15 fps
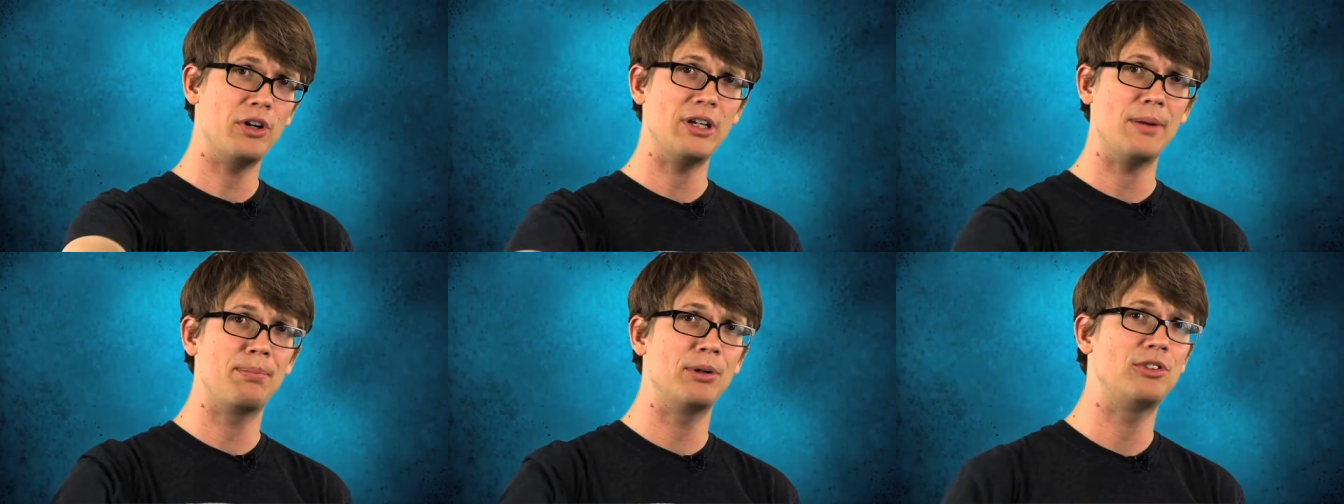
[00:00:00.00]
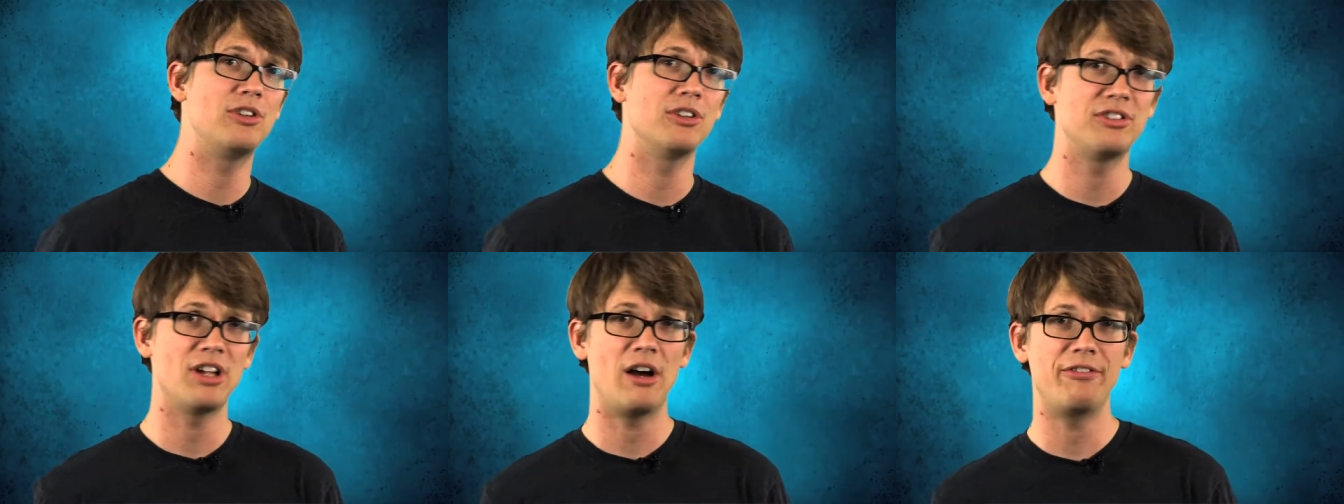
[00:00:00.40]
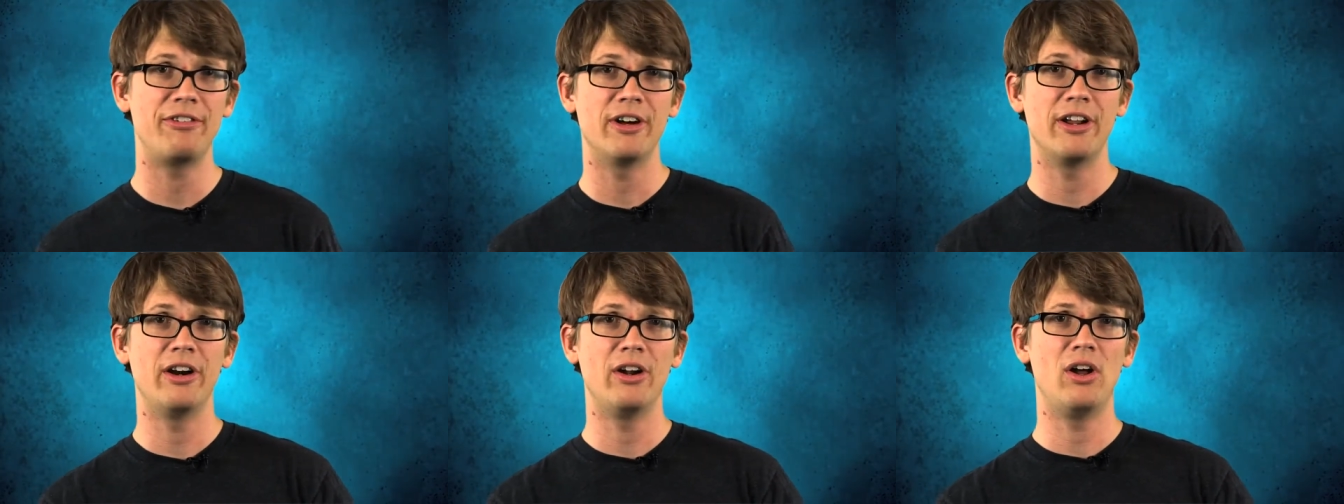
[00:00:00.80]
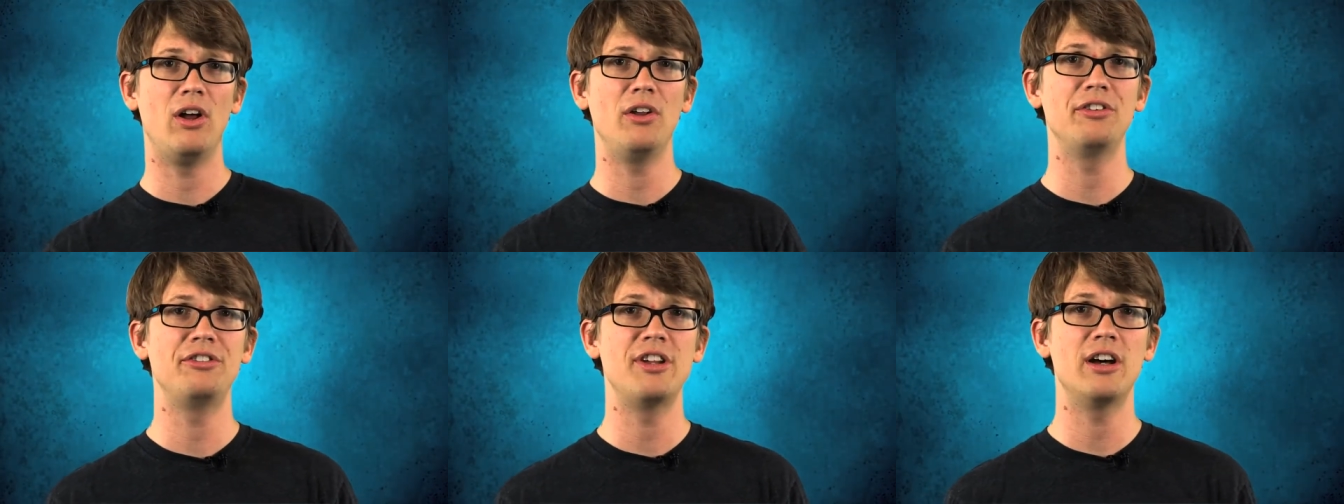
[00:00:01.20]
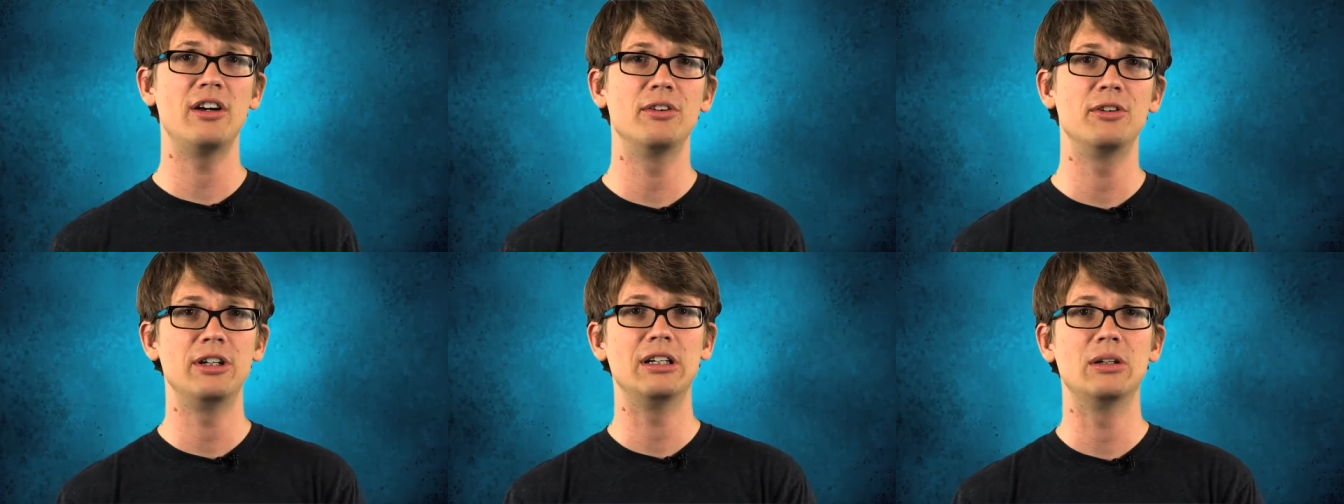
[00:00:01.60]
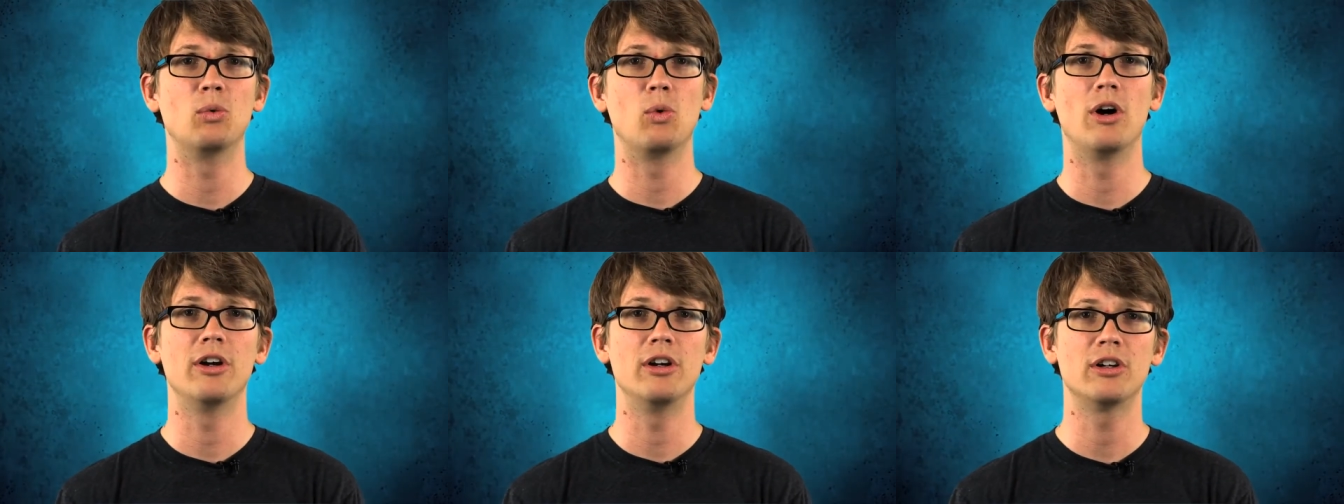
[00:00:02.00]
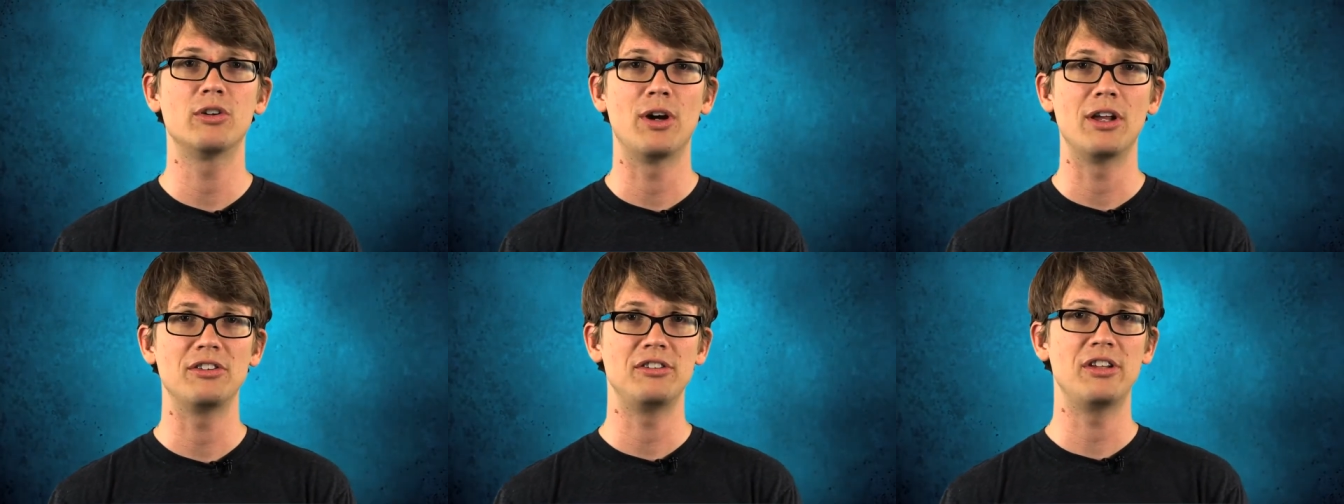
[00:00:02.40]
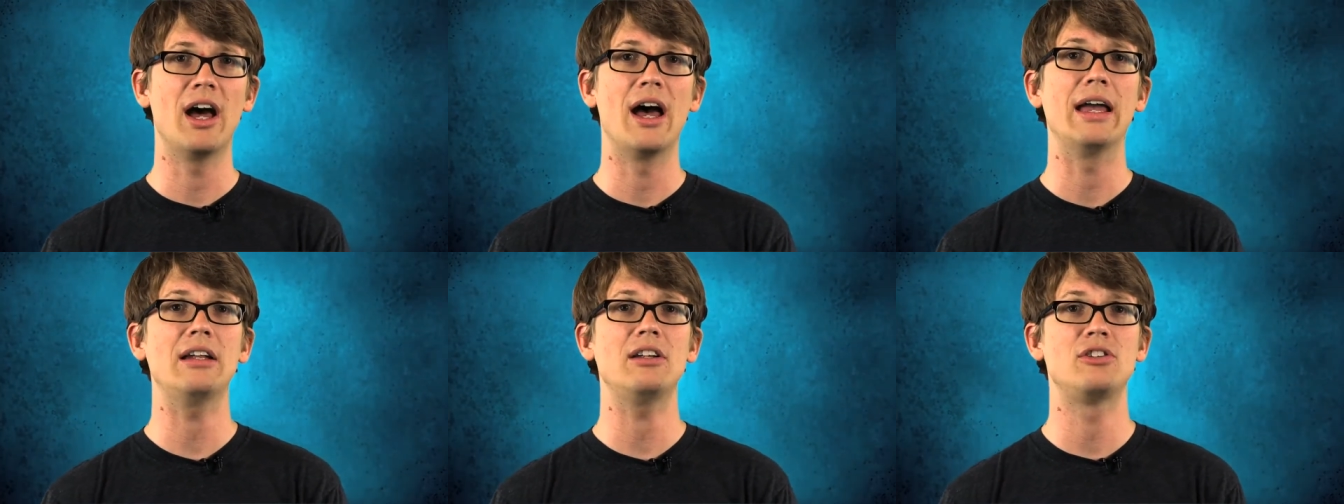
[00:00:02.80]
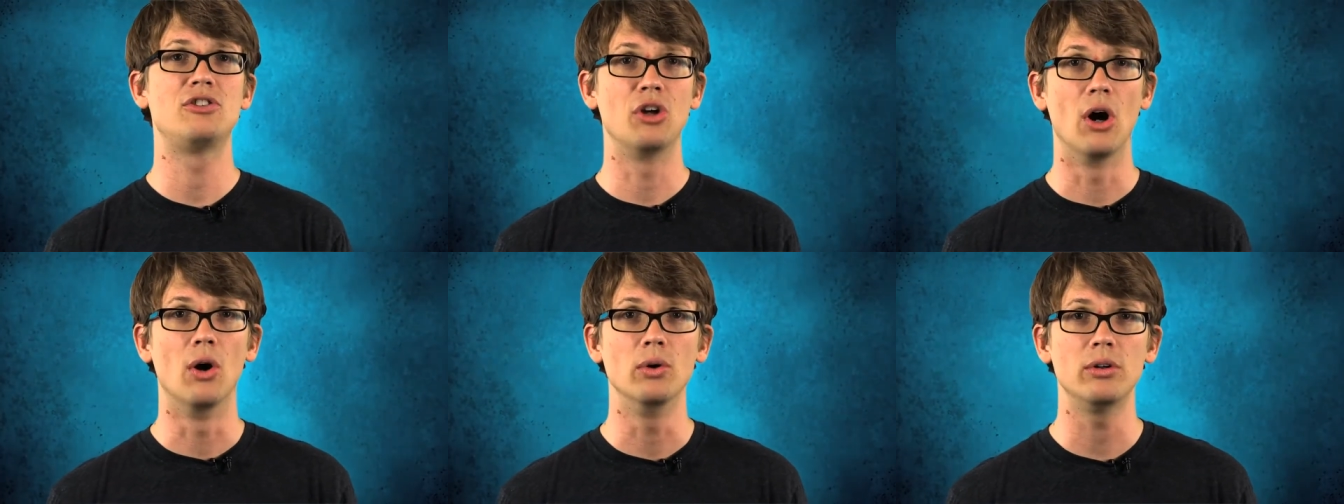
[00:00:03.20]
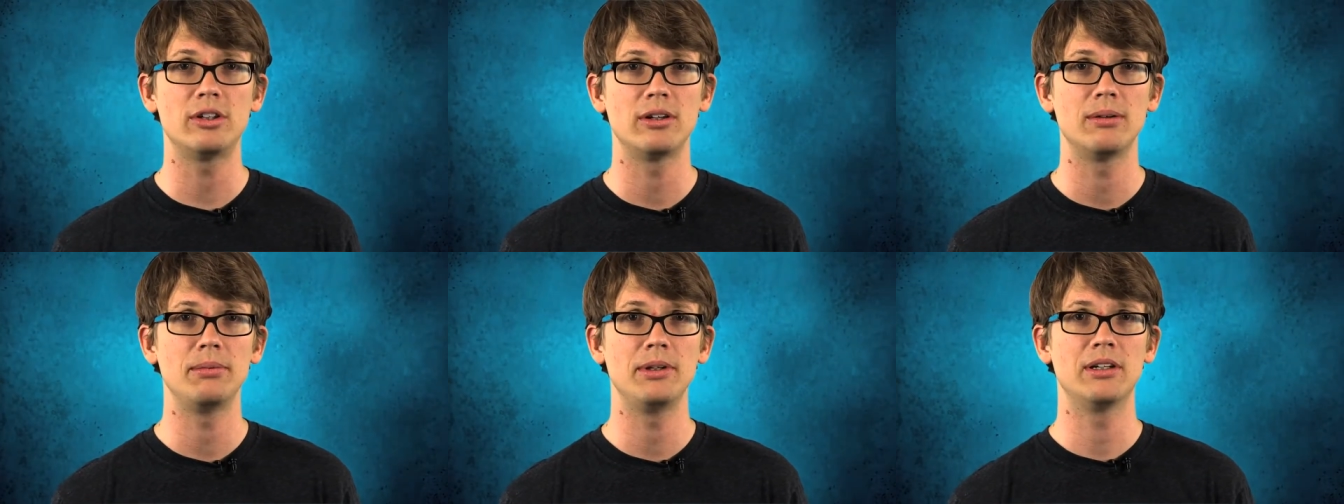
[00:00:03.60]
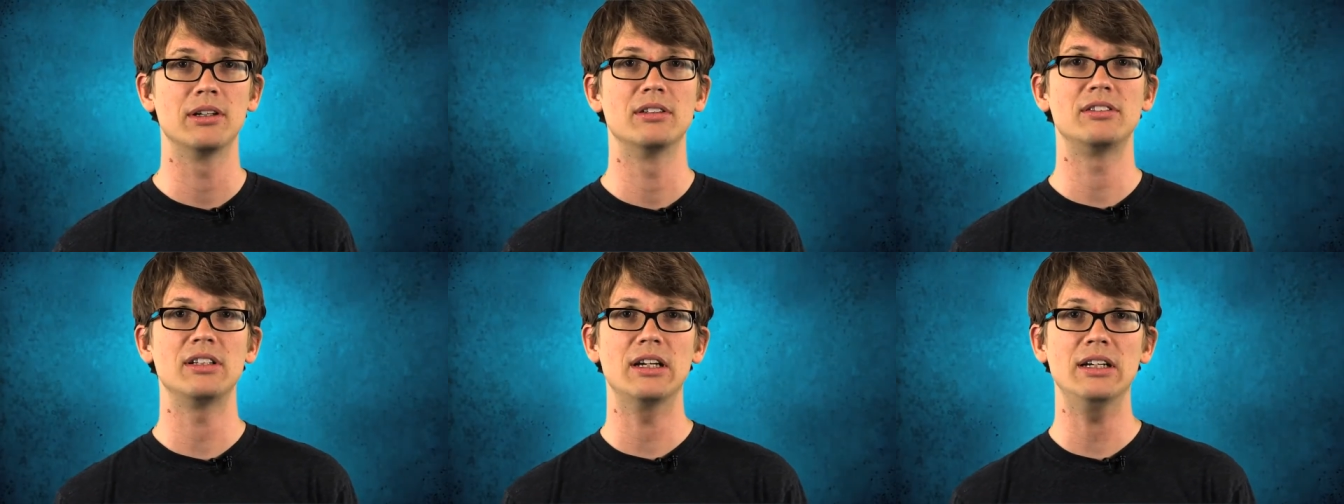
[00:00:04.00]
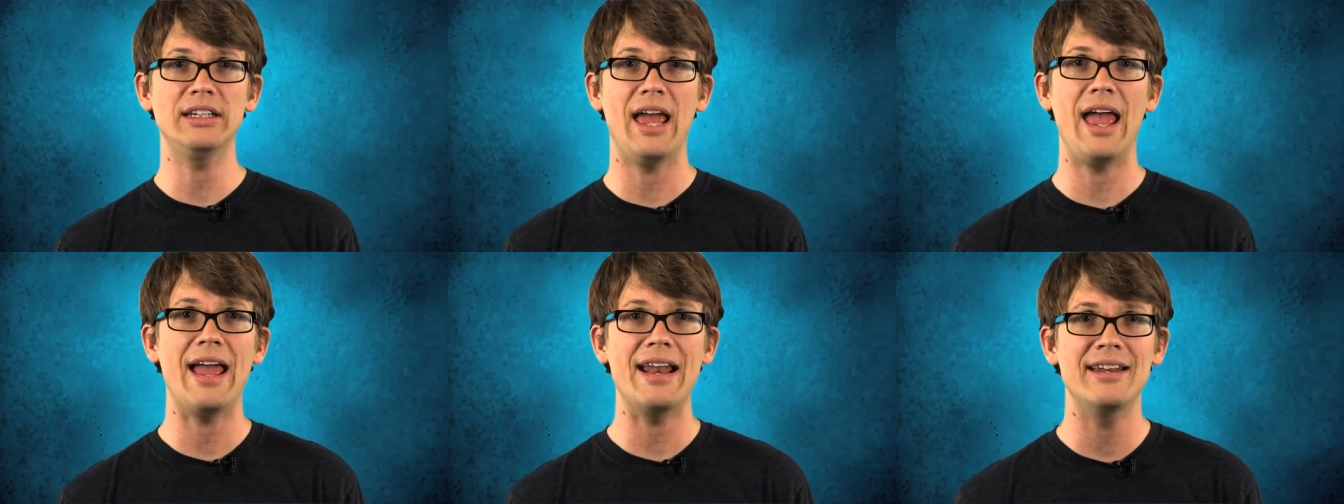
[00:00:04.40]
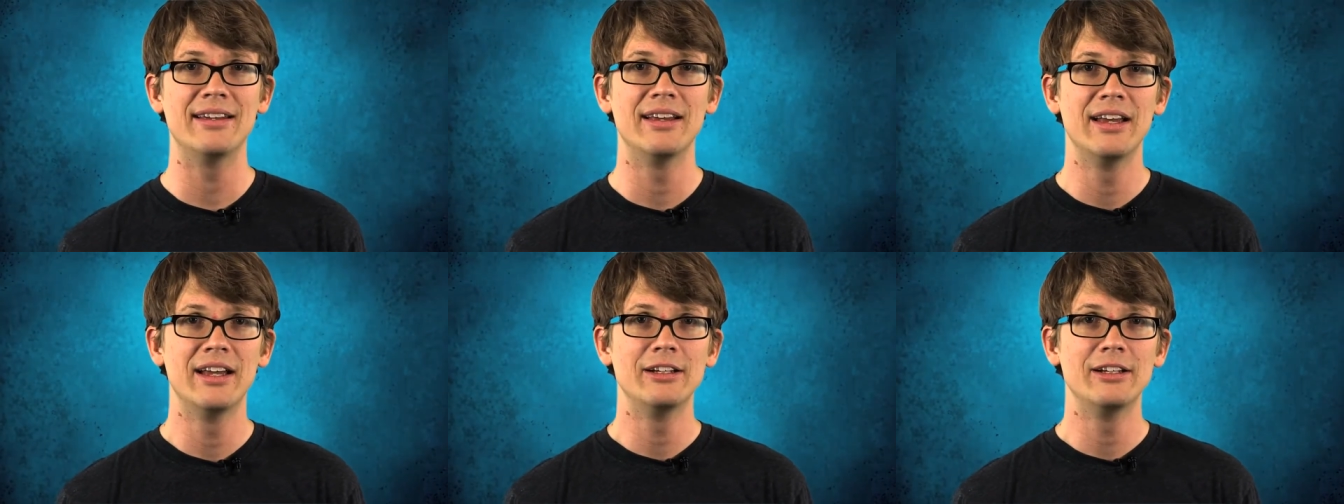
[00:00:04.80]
you put yourself on an all celery and watercress diet, don't, because again,